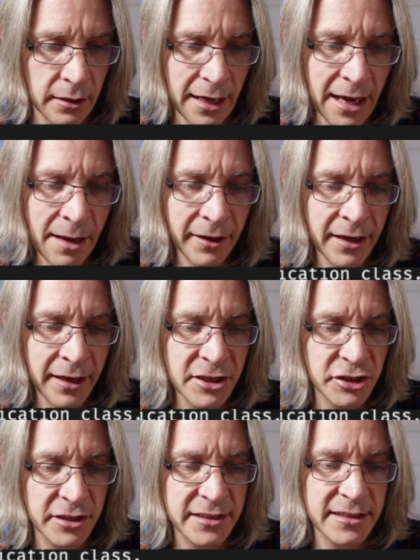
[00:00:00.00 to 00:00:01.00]

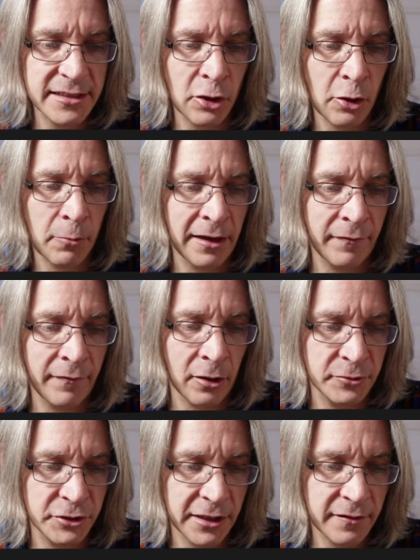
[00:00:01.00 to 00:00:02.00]
Application is the top level
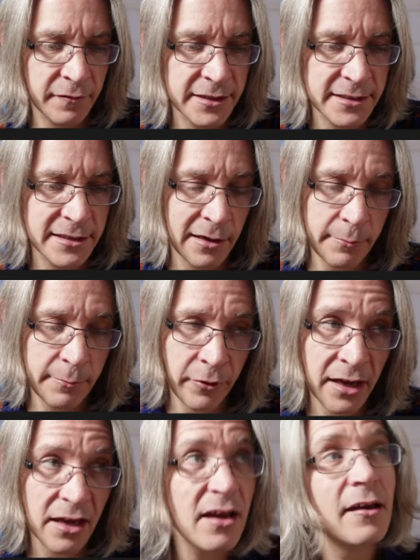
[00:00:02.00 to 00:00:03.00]
object for this
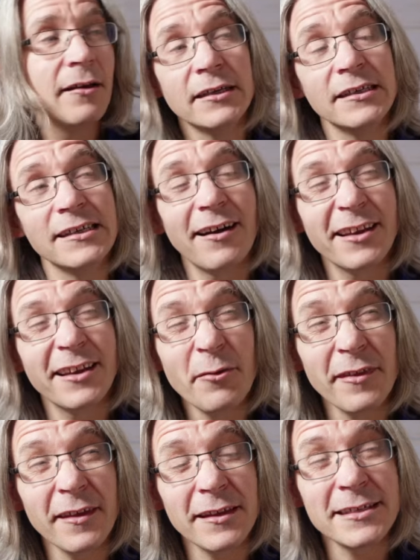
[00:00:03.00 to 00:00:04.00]
library. I
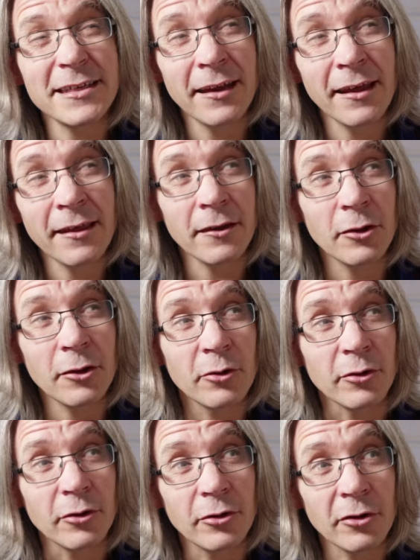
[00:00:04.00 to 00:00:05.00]
don't think there's anything you
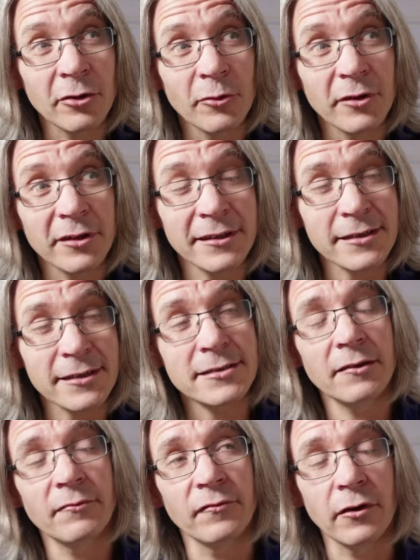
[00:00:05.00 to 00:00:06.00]
can do that
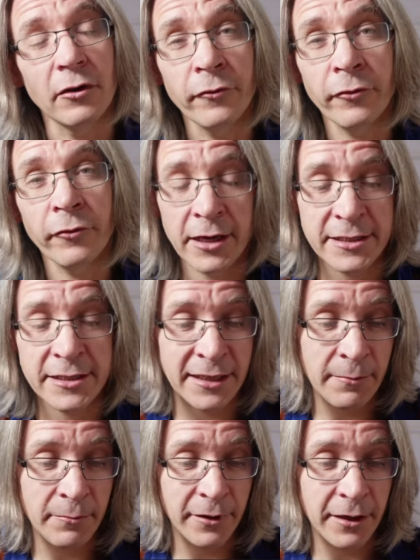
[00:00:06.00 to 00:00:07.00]
doesn't involve creating an
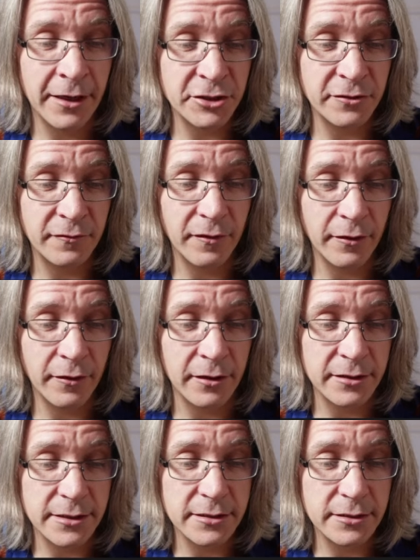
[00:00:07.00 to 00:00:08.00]
application
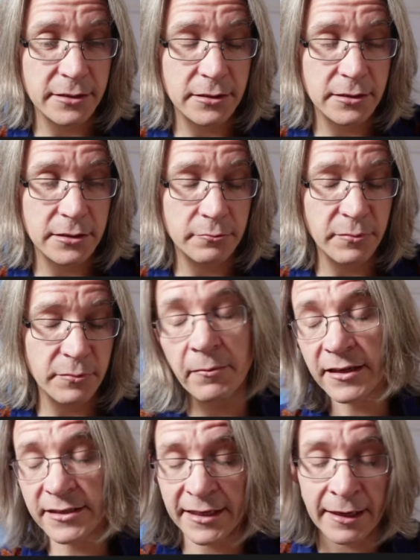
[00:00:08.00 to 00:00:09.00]
first. Maybe
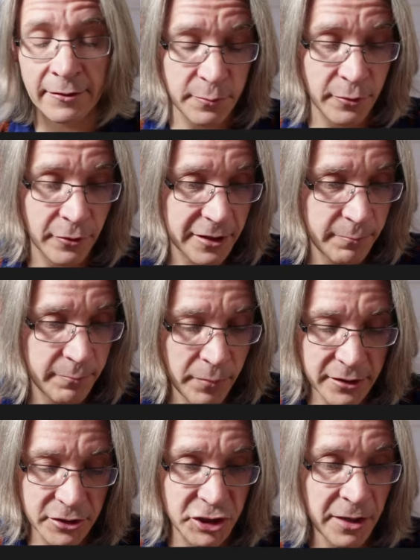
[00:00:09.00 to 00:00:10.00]
there's a counterpoint,
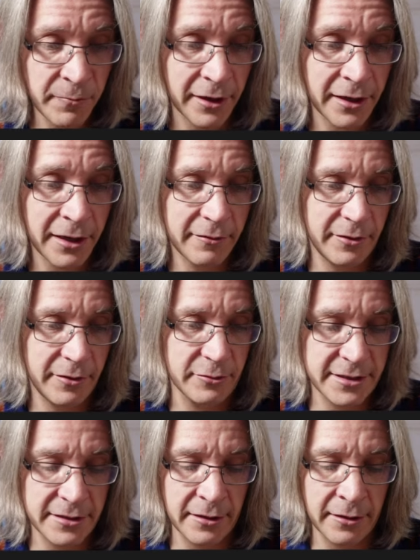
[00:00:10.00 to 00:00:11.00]
but generally you
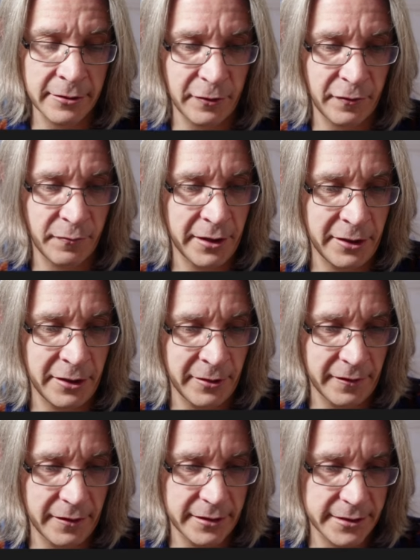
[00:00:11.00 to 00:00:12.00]
start off by
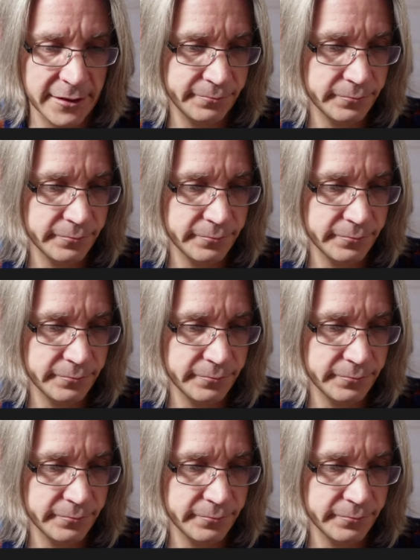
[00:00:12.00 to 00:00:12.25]
doing this.